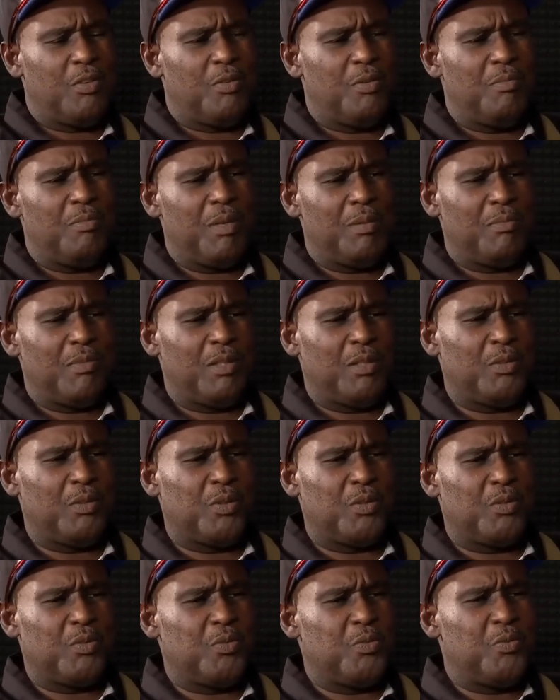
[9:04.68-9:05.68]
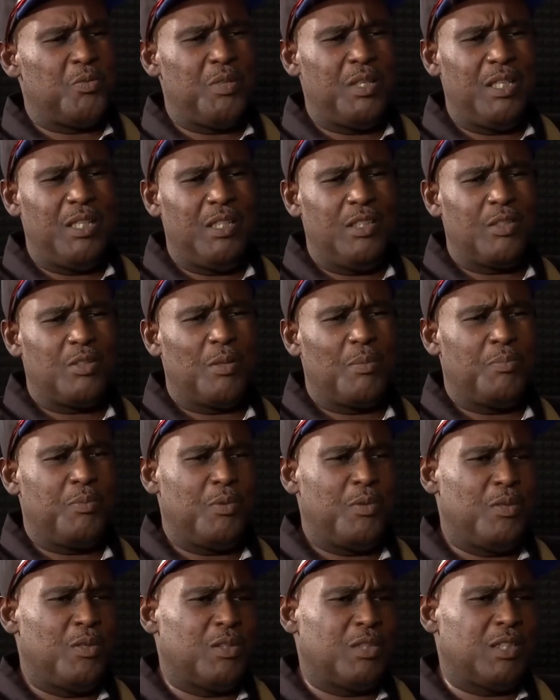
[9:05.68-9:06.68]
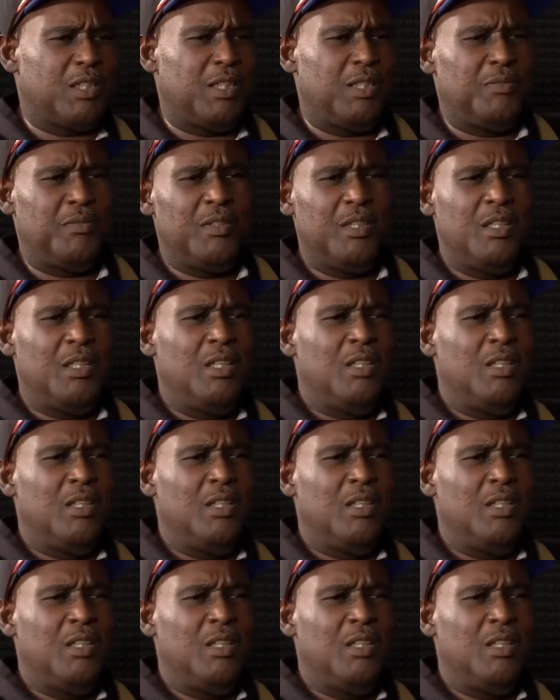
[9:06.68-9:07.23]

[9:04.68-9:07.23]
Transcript: can remember that was really supportive.